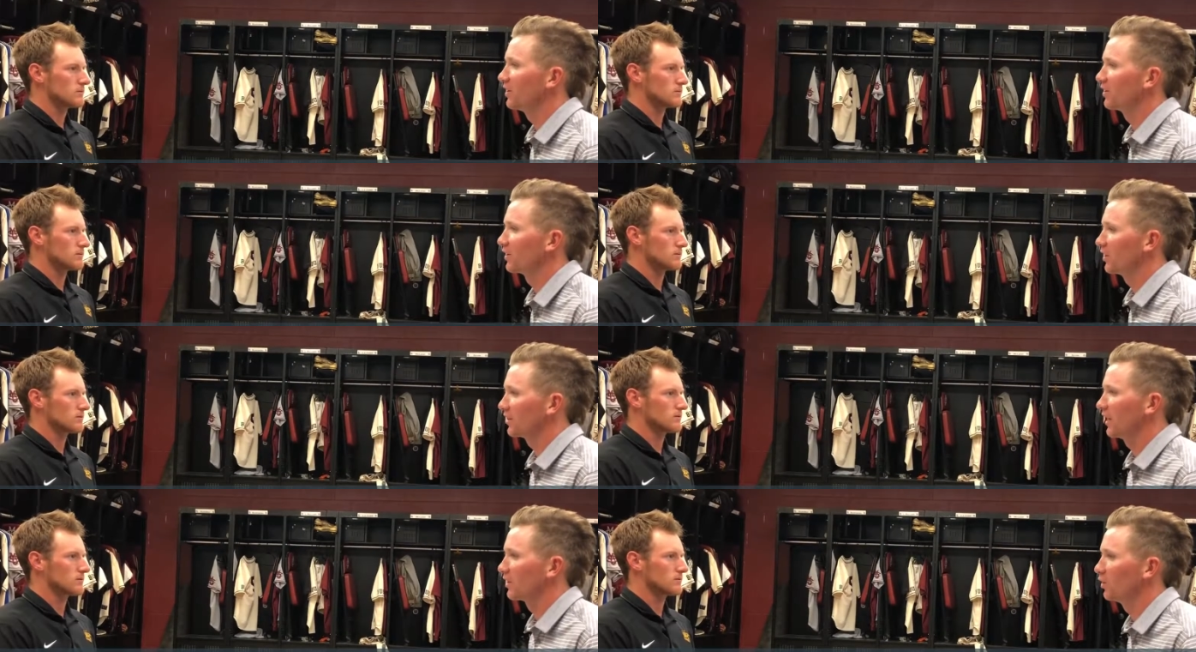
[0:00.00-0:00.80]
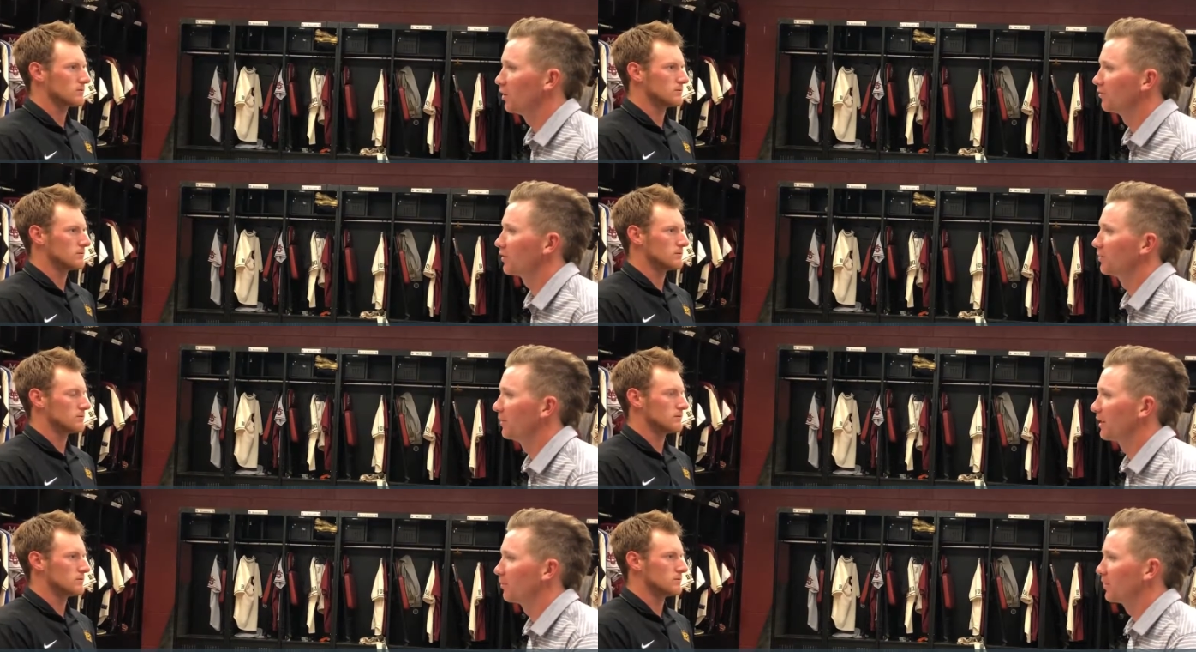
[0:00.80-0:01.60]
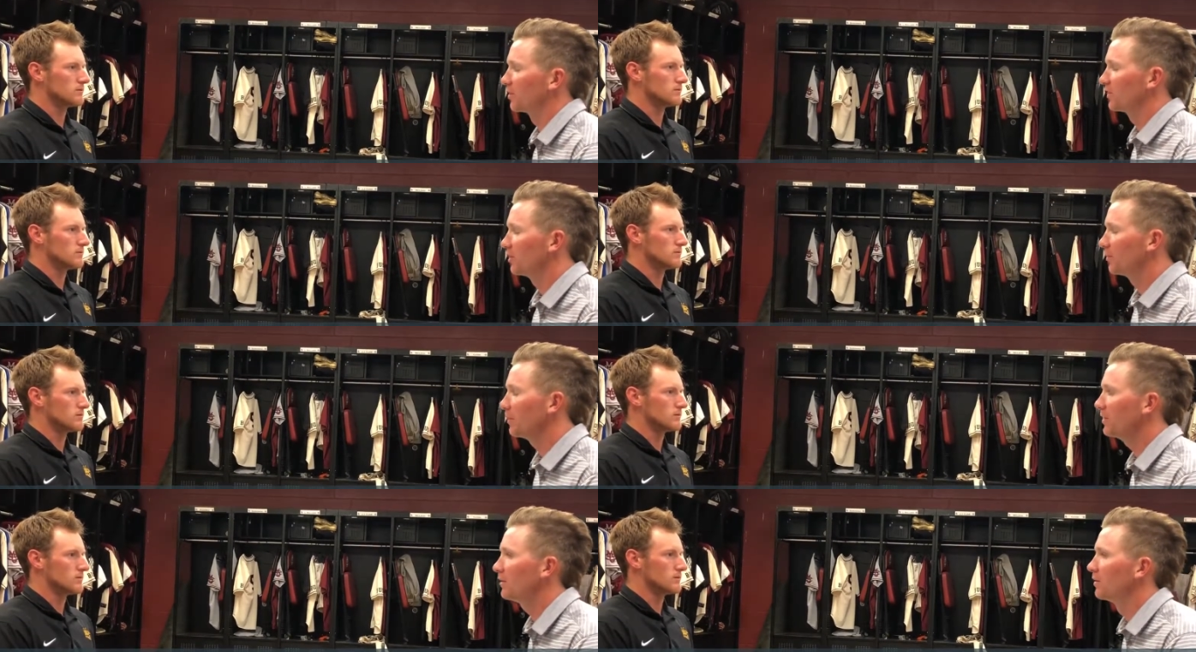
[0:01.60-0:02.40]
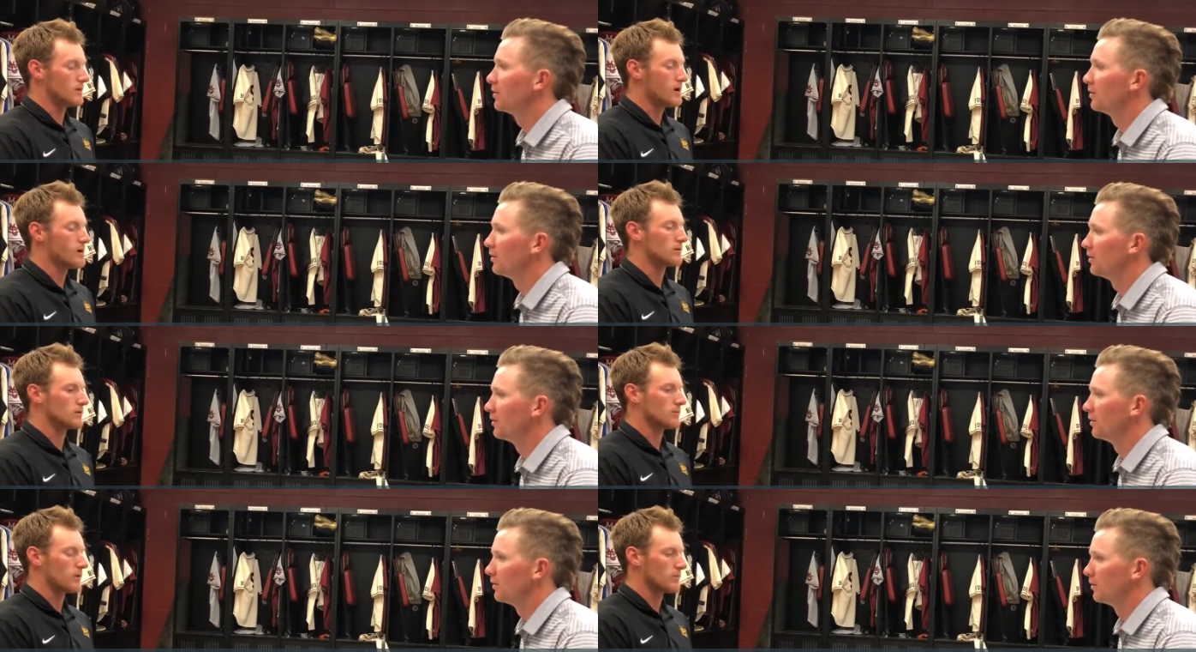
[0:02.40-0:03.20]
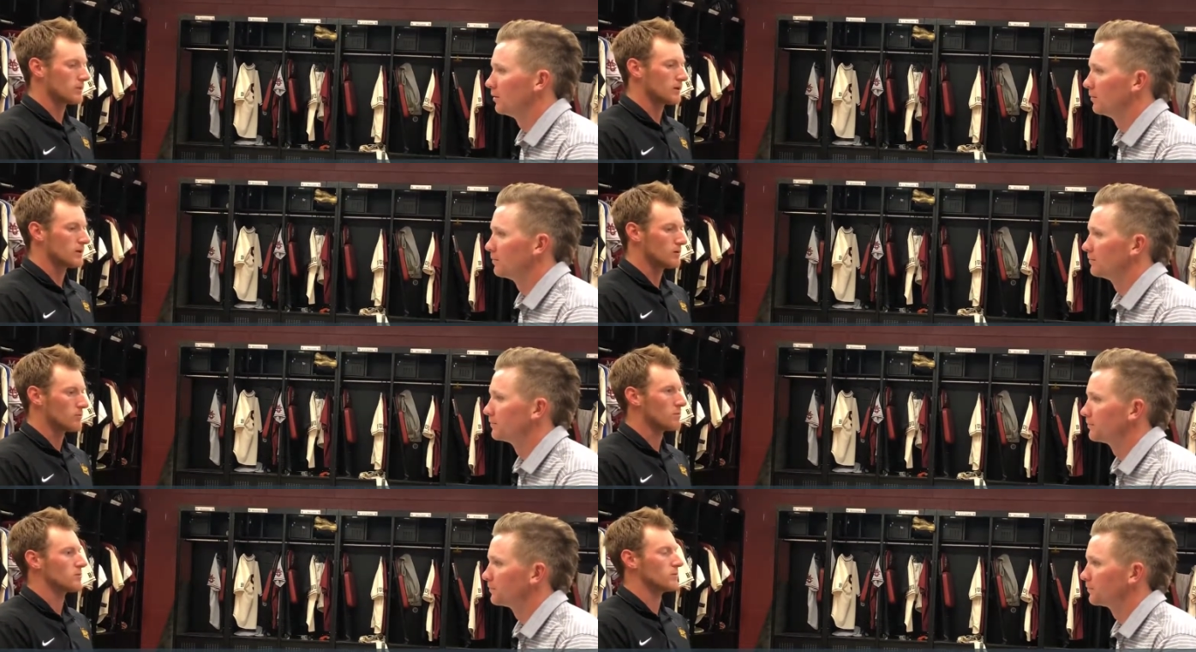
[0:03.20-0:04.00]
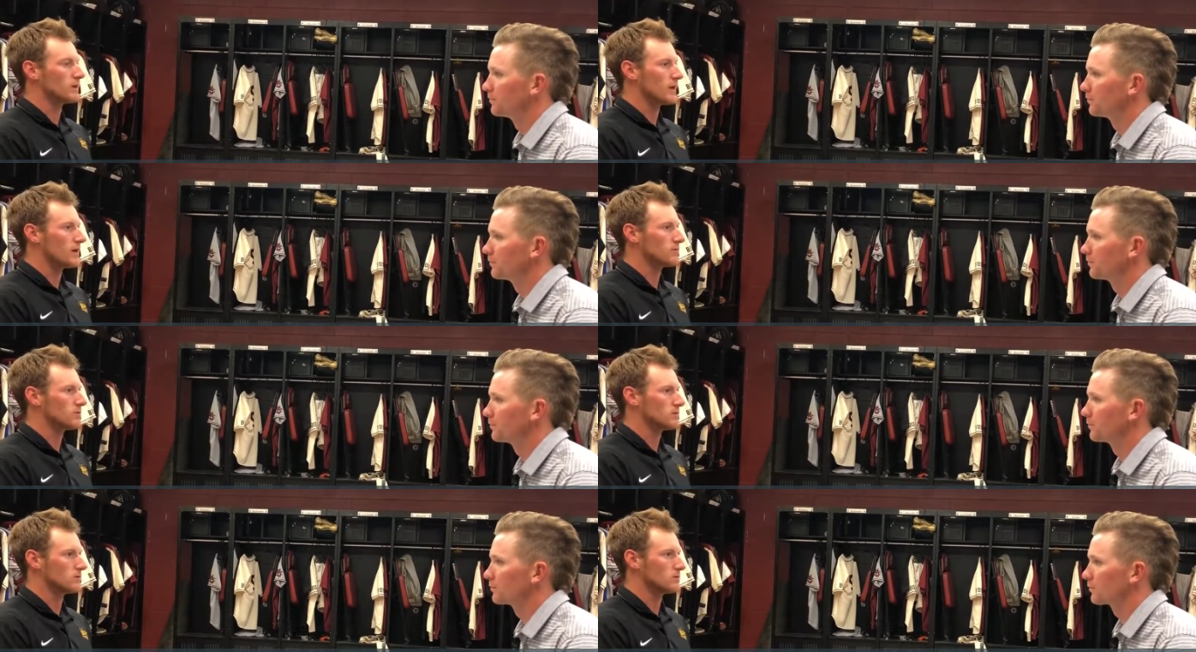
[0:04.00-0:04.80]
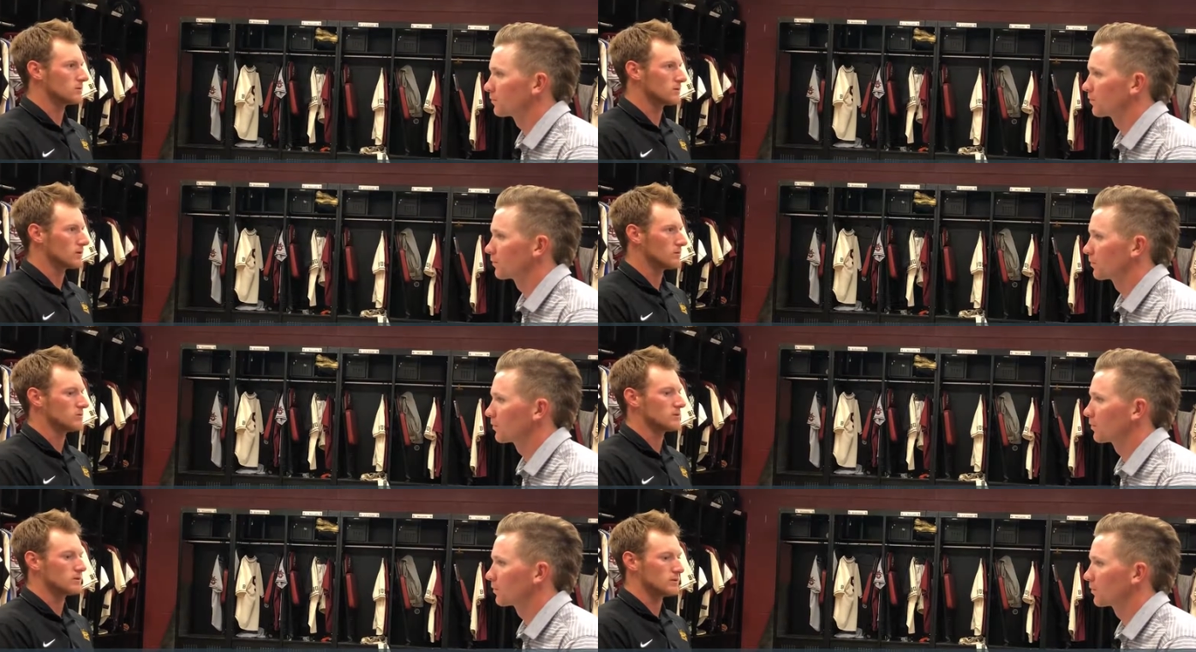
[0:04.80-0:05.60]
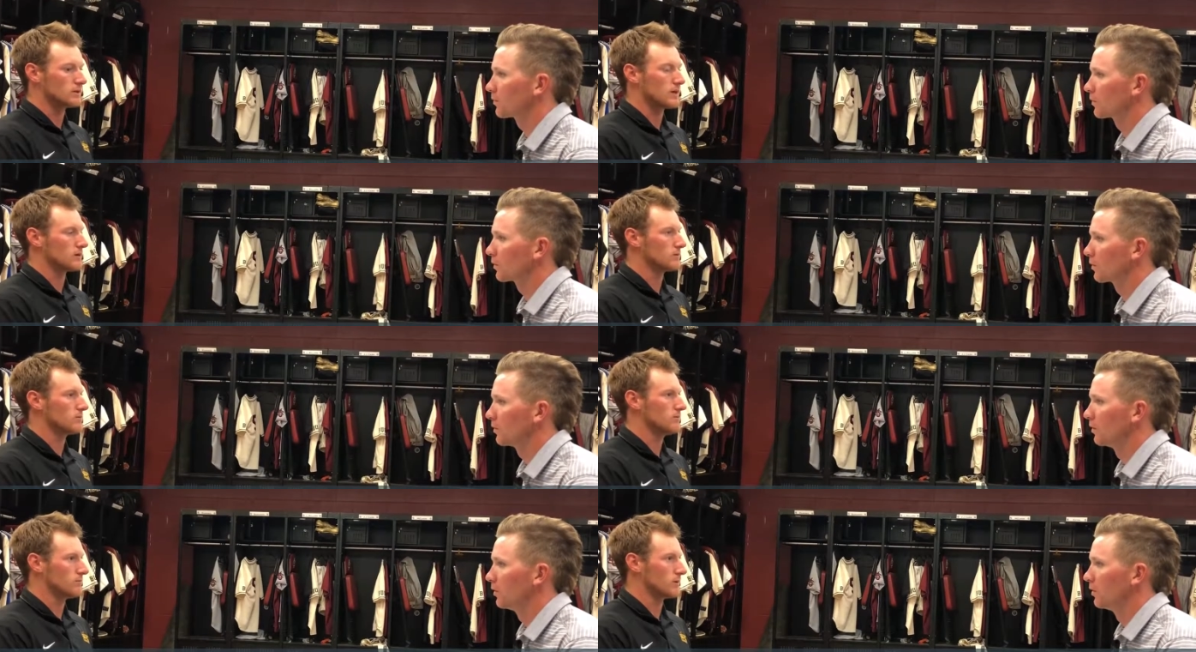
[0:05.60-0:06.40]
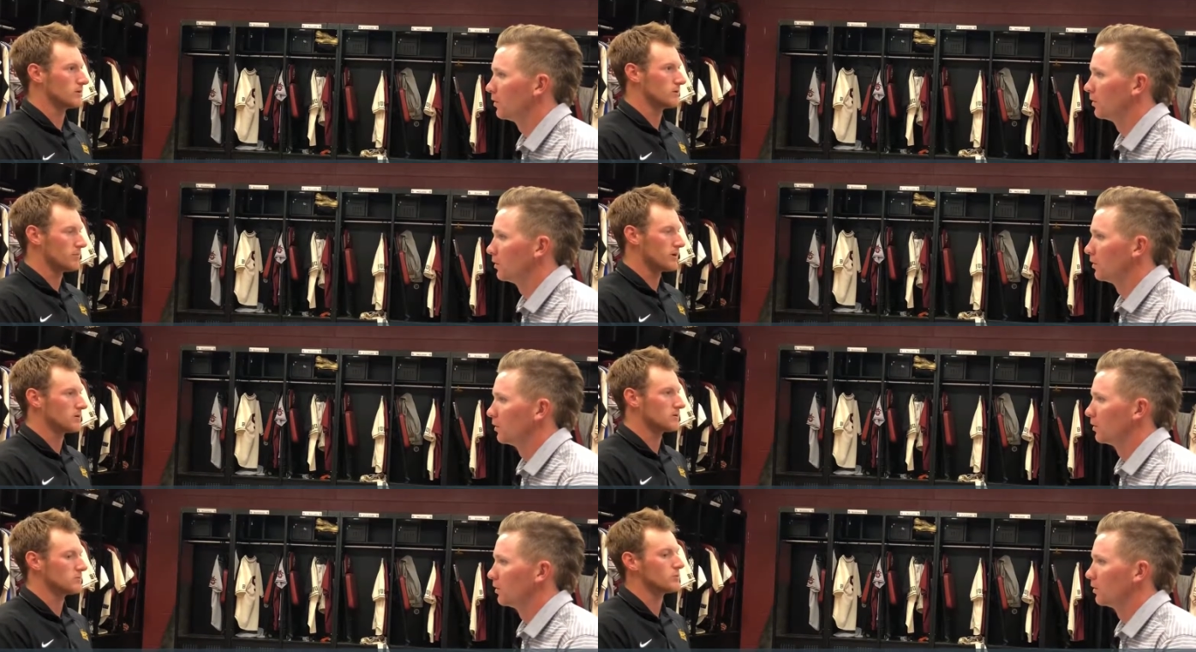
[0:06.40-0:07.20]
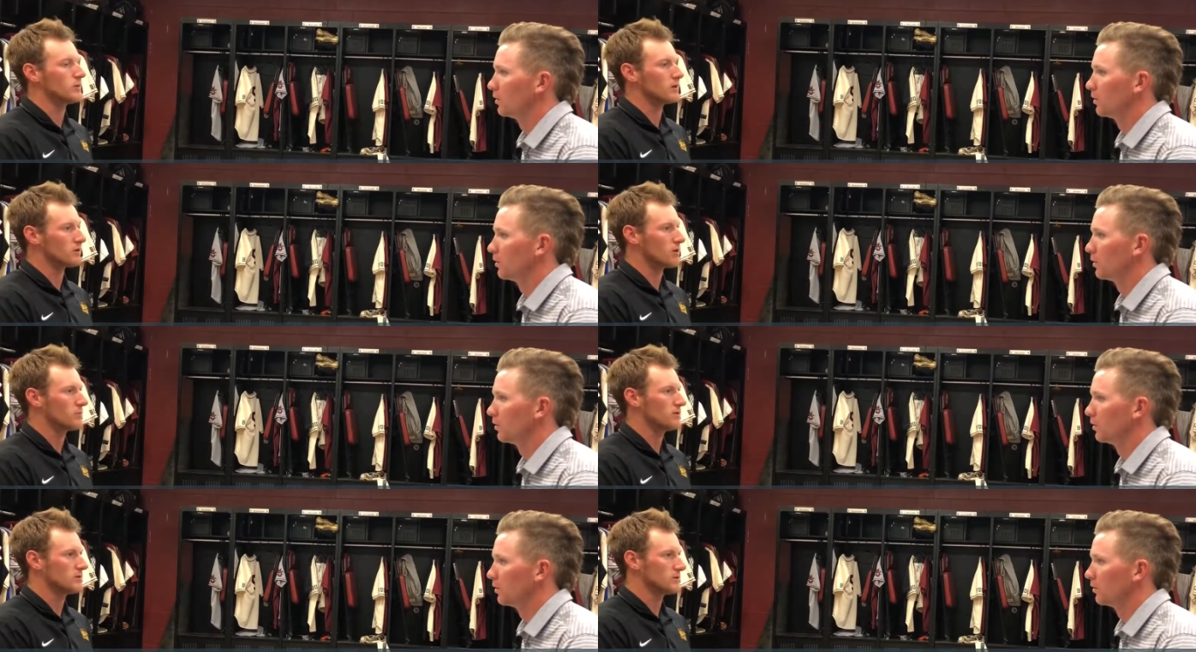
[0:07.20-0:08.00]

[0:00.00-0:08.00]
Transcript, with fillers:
Speaker 1: here to go, kind of go over and make a bigger deal, maybe.
Speaker 2: Yeah, I think right when they come, probably a week after, so you can come and see exactly the comparison between Under Armour.